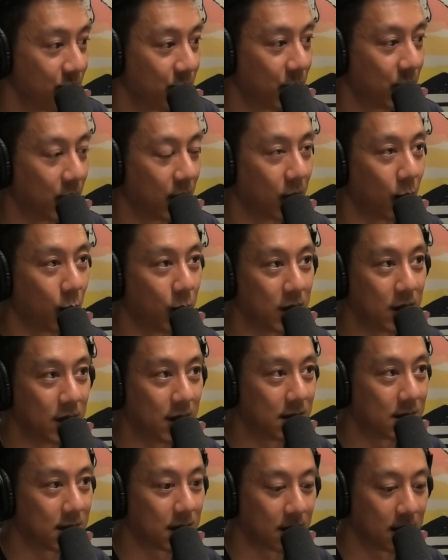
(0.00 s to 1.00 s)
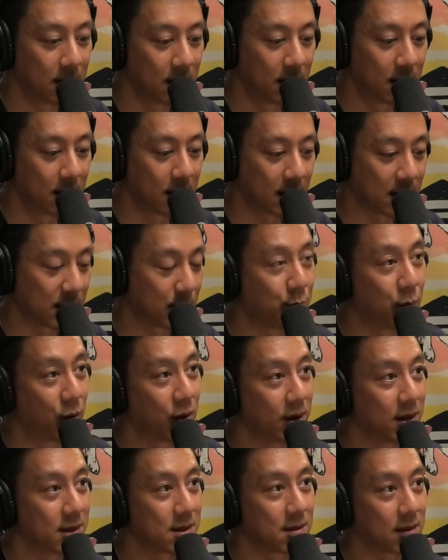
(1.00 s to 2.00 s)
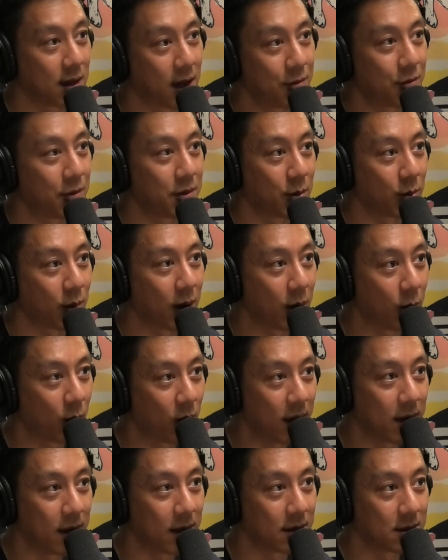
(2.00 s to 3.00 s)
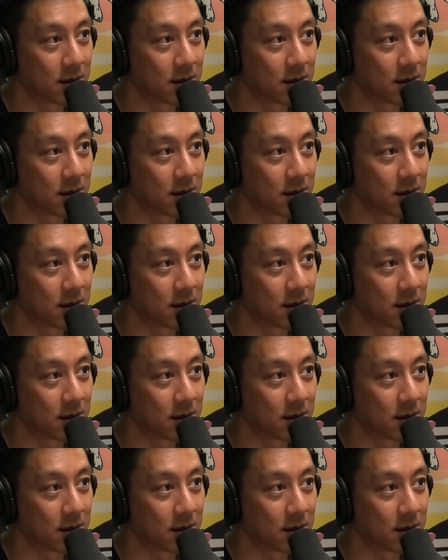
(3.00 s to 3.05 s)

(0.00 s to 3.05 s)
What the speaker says: we need to experience life in the right way.